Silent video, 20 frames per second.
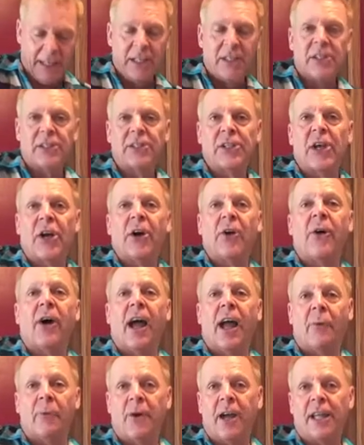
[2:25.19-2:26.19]
So
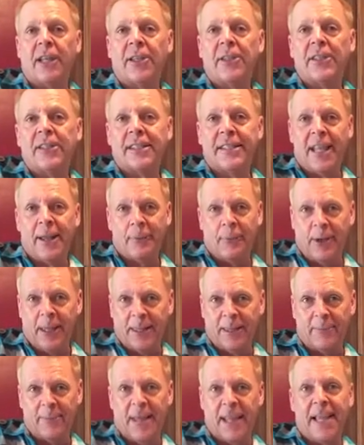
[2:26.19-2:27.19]
I want you to stay
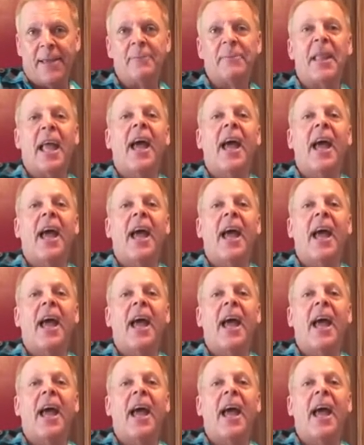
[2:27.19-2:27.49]
with me.